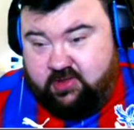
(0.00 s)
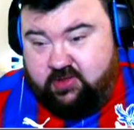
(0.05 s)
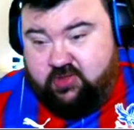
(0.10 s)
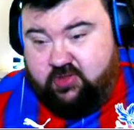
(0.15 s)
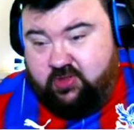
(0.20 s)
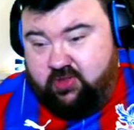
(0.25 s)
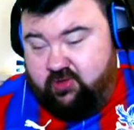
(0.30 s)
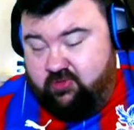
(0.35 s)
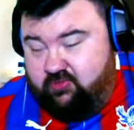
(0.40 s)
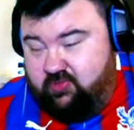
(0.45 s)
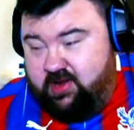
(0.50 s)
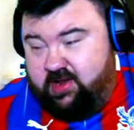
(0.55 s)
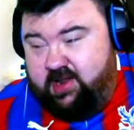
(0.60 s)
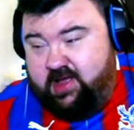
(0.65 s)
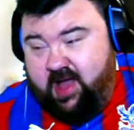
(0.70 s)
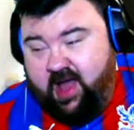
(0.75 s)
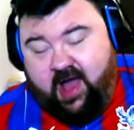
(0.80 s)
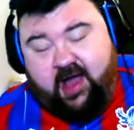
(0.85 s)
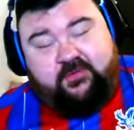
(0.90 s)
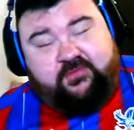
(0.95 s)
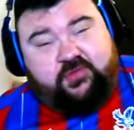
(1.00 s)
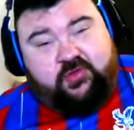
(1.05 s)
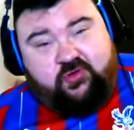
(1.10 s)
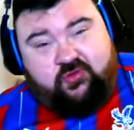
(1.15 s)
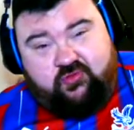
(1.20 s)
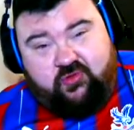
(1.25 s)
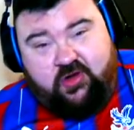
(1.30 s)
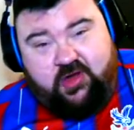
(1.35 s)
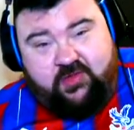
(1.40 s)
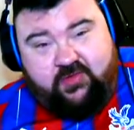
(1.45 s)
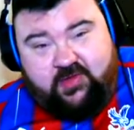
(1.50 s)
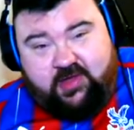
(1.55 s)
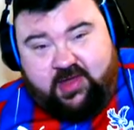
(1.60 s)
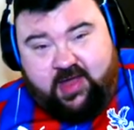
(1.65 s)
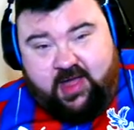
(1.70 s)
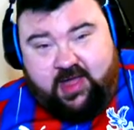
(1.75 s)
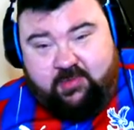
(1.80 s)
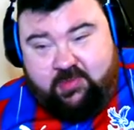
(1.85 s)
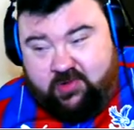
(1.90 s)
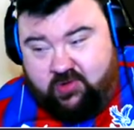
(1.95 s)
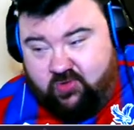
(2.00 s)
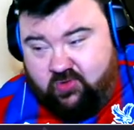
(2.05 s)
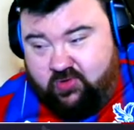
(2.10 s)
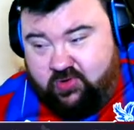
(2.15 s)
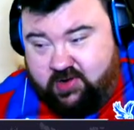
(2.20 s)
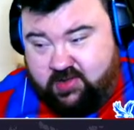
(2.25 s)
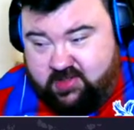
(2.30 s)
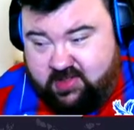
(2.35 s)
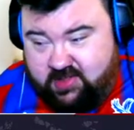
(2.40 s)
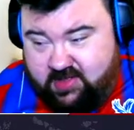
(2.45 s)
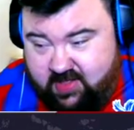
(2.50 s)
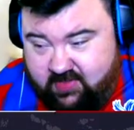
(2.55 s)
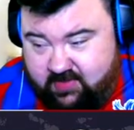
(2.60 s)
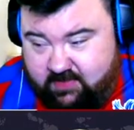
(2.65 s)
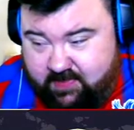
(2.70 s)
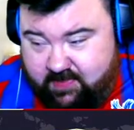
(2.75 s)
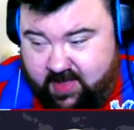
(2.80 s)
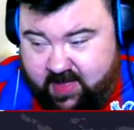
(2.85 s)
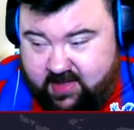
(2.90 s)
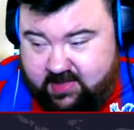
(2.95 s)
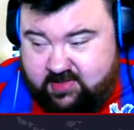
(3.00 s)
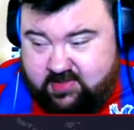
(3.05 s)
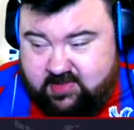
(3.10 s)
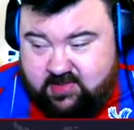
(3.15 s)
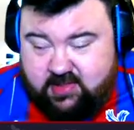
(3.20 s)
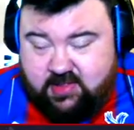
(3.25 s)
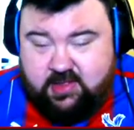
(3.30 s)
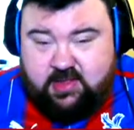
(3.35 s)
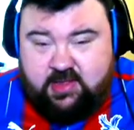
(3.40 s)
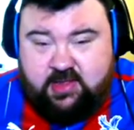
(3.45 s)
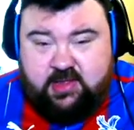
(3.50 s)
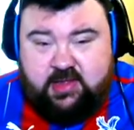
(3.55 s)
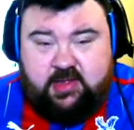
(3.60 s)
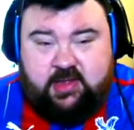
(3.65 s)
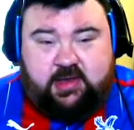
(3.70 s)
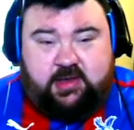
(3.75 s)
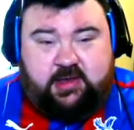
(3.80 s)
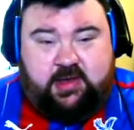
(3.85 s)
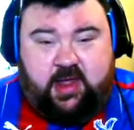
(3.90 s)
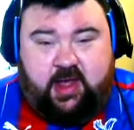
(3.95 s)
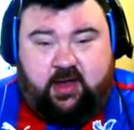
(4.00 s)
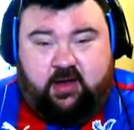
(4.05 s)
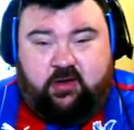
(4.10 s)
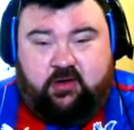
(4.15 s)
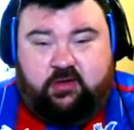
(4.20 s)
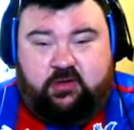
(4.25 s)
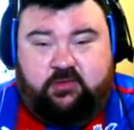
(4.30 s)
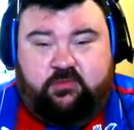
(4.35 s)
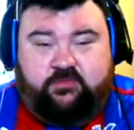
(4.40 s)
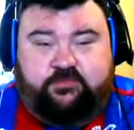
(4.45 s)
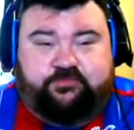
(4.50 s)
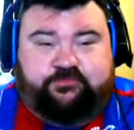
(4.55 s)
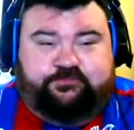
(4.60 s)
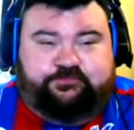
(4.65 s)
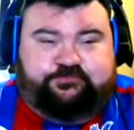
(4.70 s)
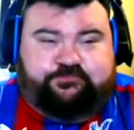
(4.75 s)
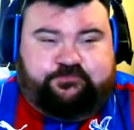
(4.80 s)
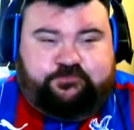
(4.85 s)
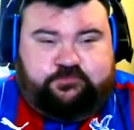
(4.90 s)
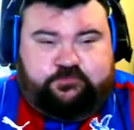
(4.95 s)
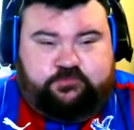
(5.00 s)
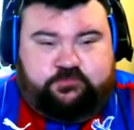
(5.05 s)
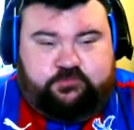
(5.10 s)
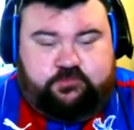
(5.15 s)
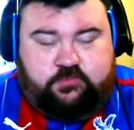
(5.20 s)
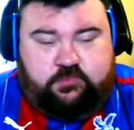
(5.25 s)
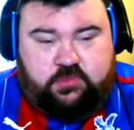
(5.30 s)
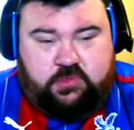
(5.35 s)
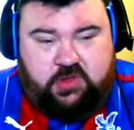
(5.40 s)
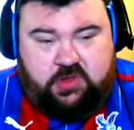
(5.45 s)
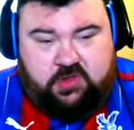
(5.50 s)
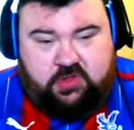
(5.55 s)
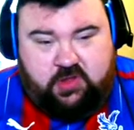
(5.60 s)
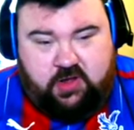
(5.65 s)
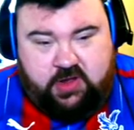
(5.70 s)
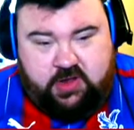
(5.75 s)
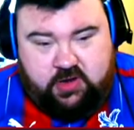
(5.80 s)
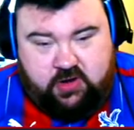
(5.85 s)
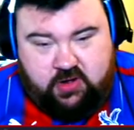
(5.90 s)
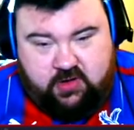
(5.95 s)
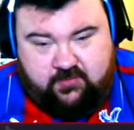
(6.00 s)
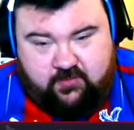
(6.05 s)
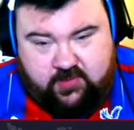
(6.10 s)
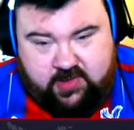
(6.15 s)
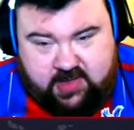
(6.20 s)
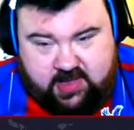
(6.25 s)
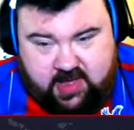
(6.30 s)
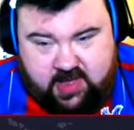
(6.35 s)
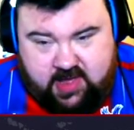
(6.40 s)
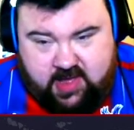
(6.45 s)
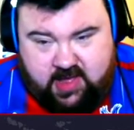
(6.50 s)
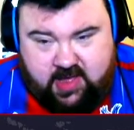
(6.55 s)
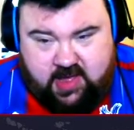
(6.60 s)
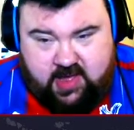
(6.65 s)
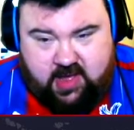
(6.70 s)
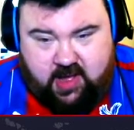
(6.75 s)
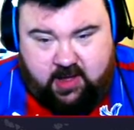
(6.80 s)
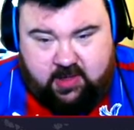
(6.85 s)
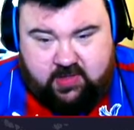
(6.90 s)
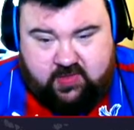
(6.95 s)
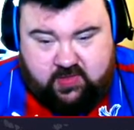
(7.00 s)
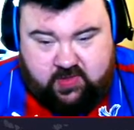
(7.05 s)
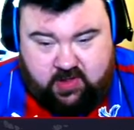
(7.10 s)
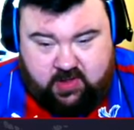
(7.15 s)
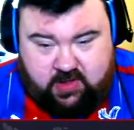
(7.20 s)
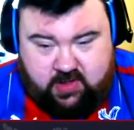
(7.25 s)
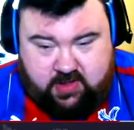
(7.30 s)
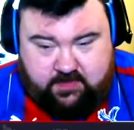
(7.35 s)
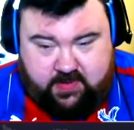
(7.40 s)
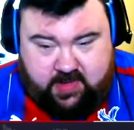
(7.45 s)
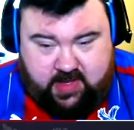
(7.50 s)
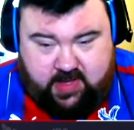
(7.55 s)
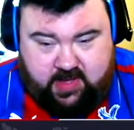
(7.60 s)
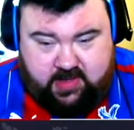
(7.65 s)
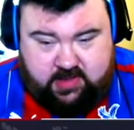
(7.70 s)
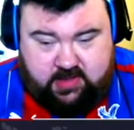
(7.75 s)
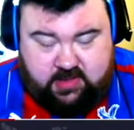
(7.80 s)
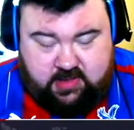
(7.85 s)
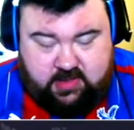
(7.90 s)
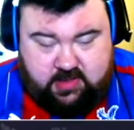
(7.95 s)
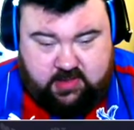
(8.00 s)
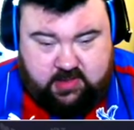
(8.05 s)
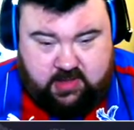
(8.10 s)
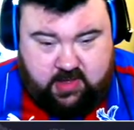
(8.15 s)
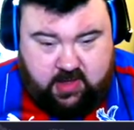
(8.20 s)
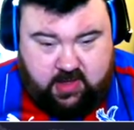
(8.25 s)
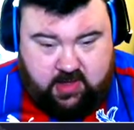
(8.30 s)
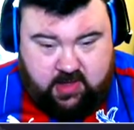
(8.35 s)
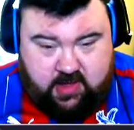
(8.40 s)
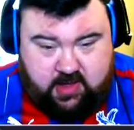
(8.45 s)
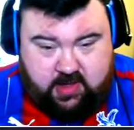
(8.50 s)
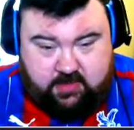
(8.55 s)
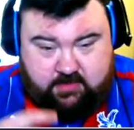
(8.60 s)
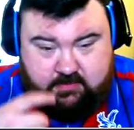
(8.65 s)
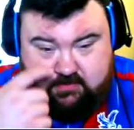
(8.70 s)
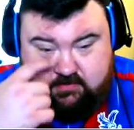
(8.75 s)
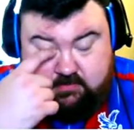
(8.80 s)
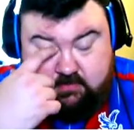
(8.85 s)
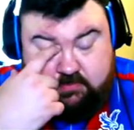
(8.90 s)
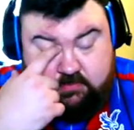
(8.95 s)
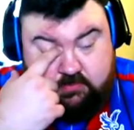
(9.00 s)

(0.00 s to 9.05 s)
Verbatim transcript: so you really have to grind the game in order to get the packs now starting off we get a starter pack um,